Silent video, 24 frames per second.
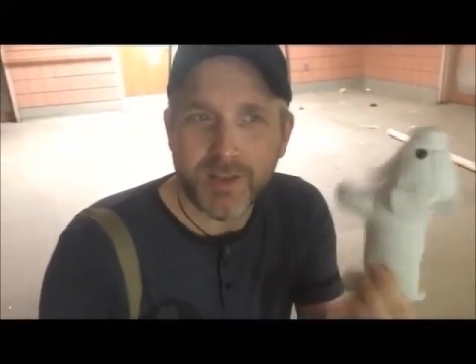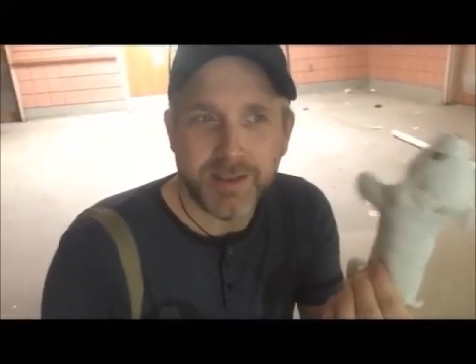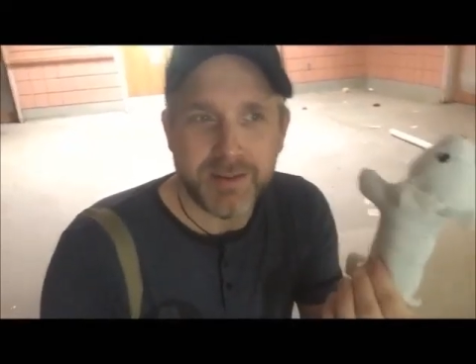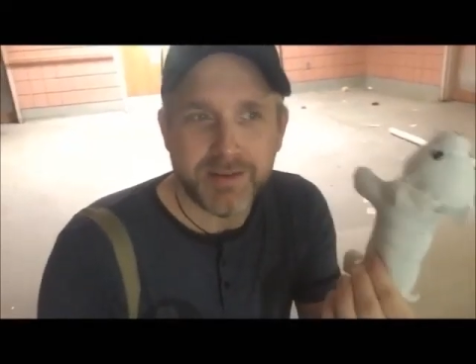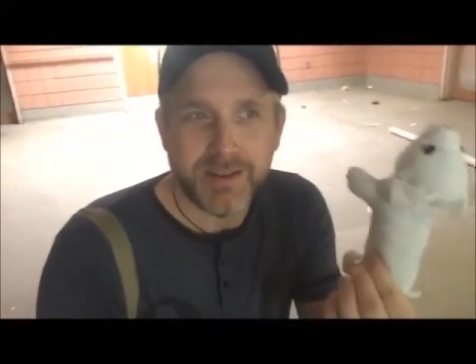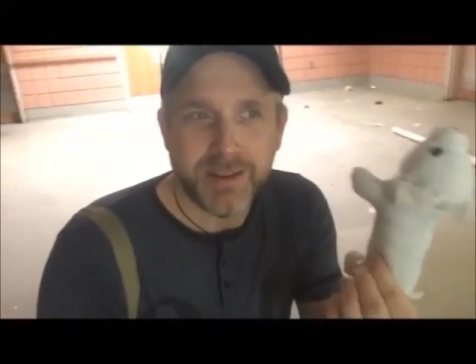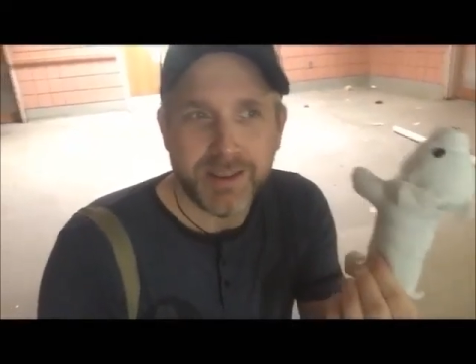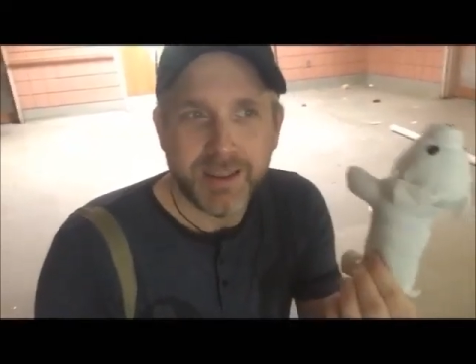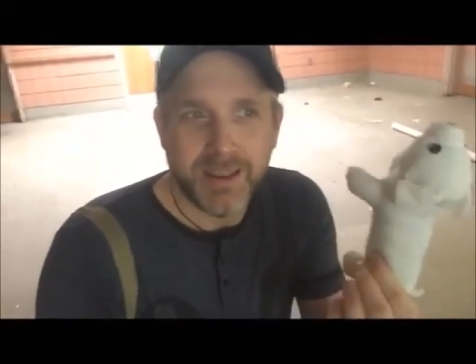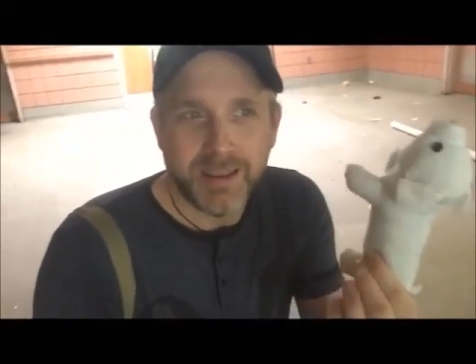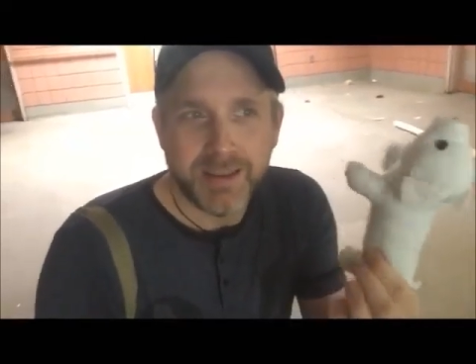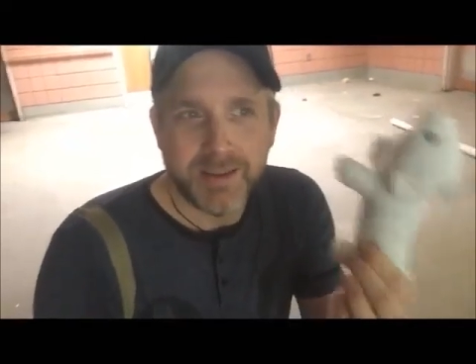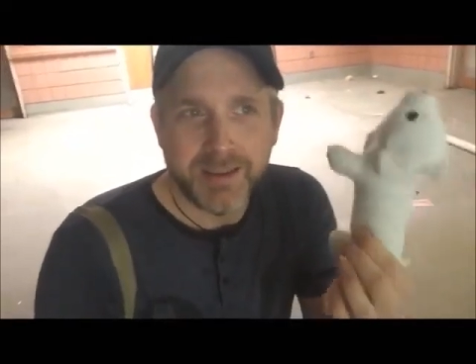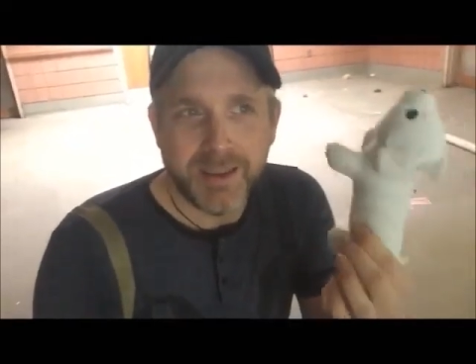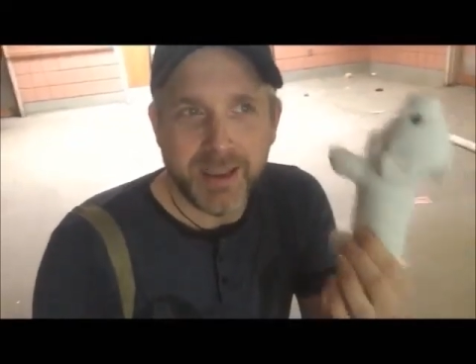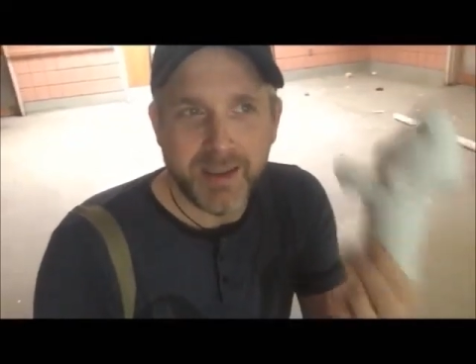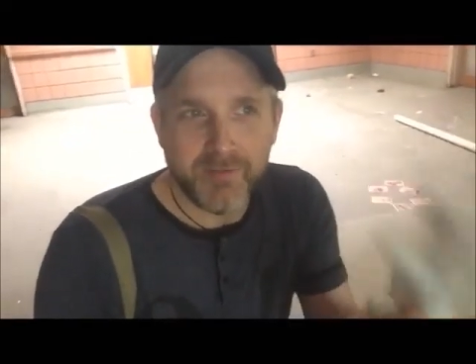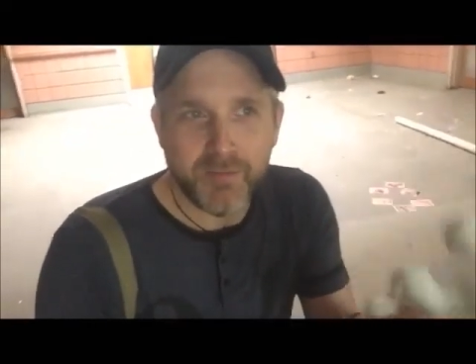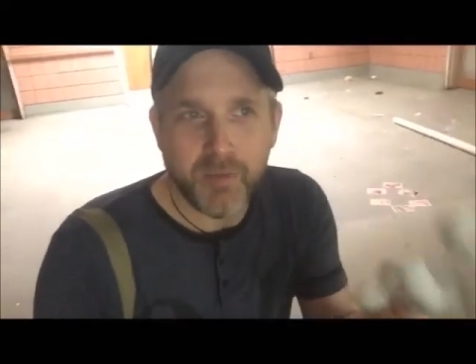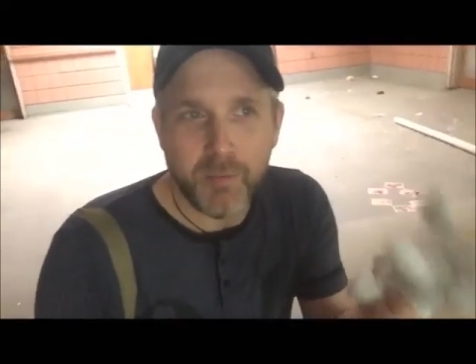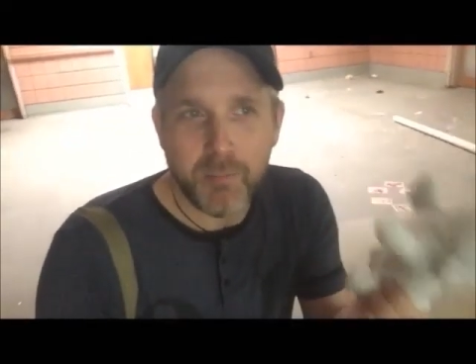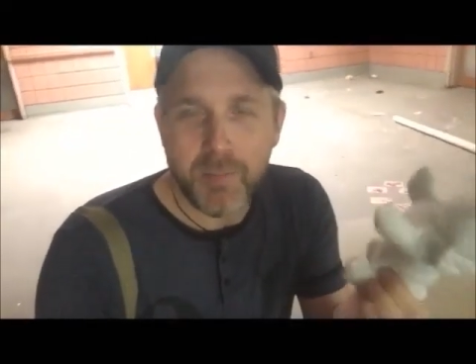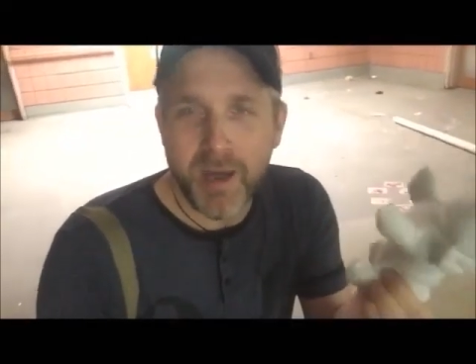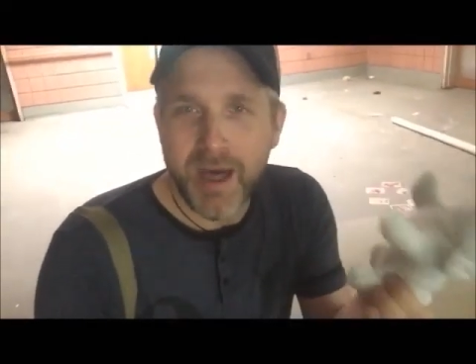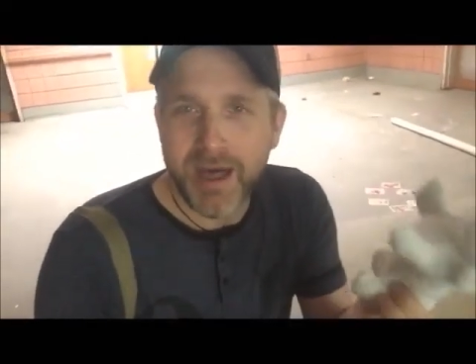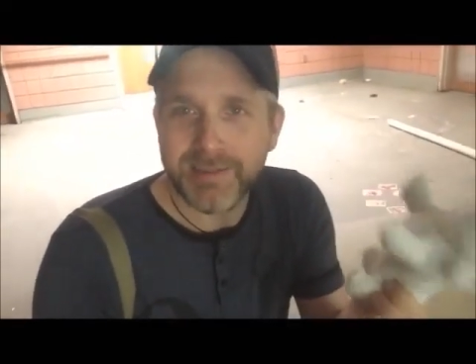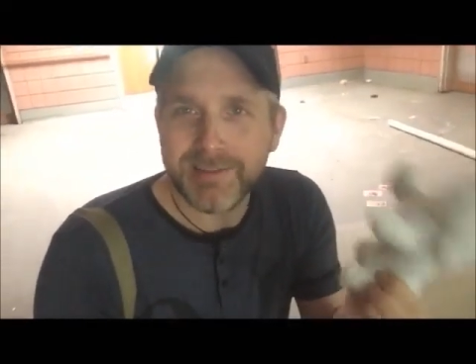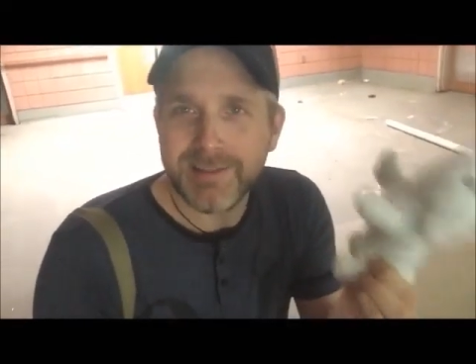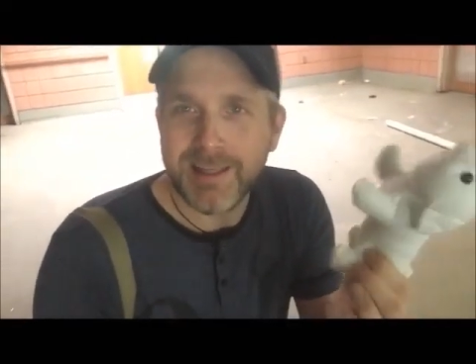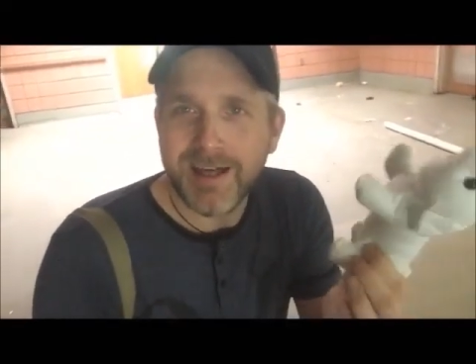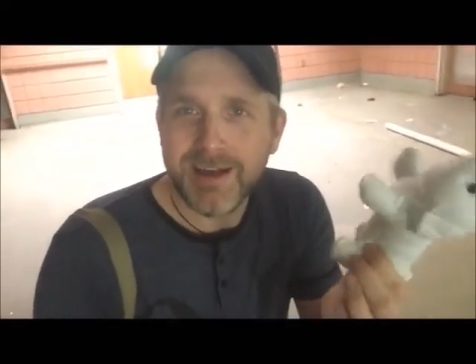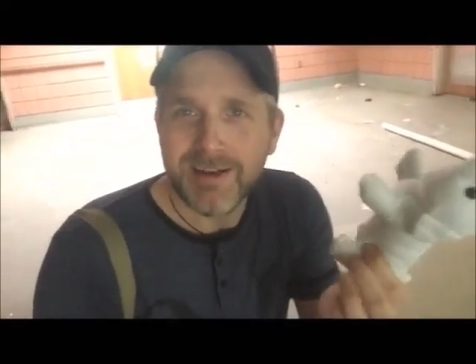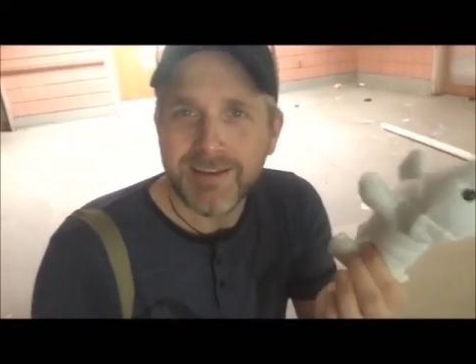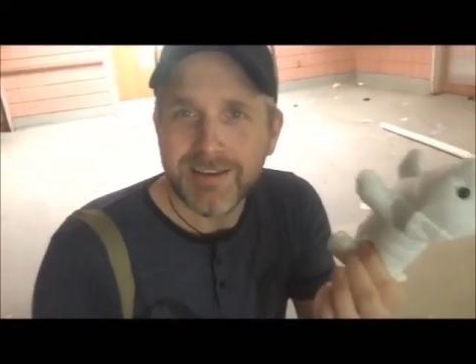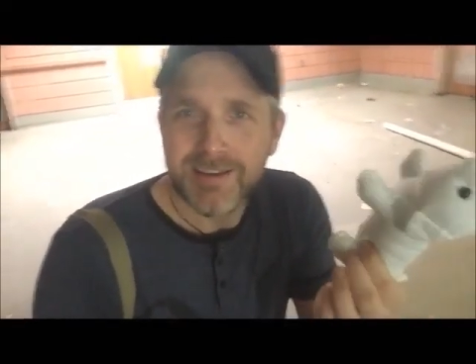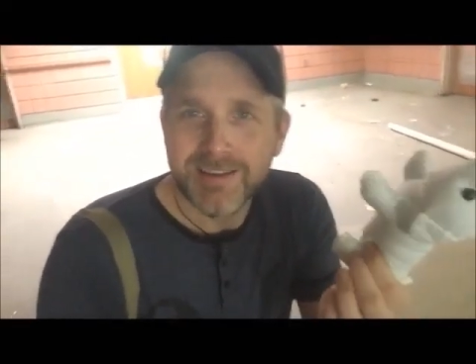that gave them
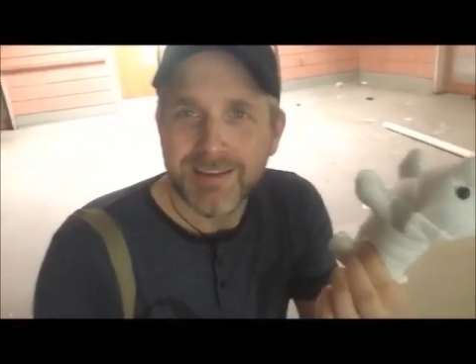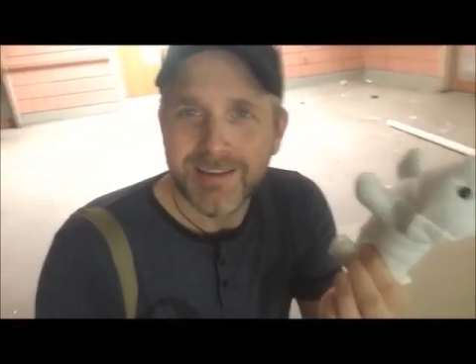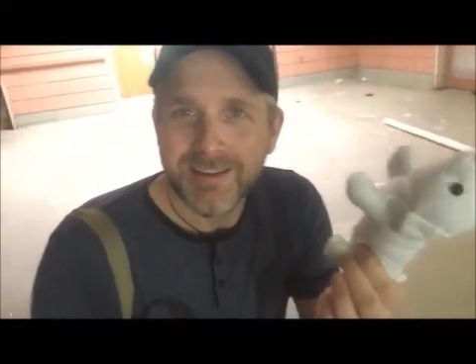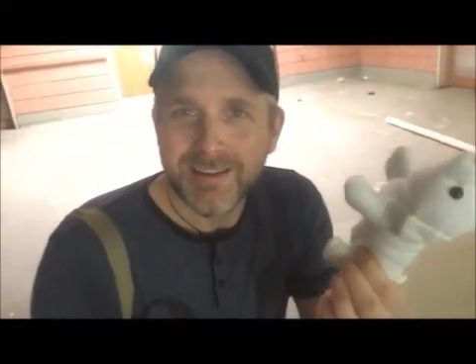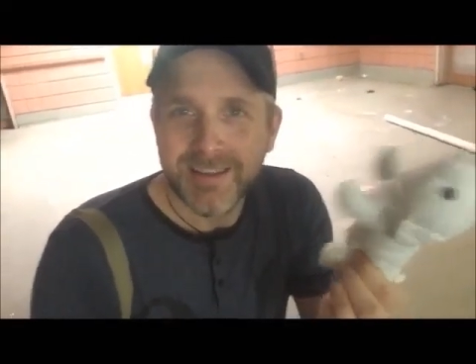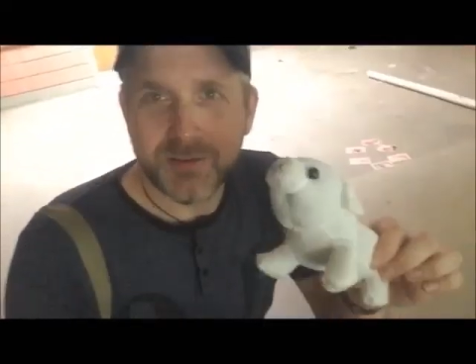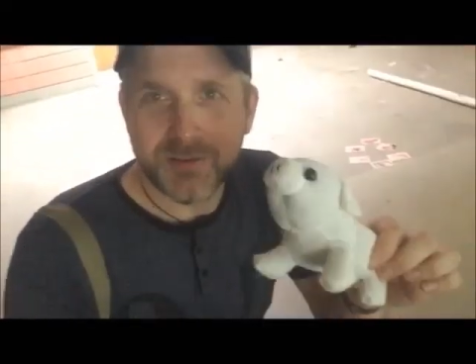bad luck.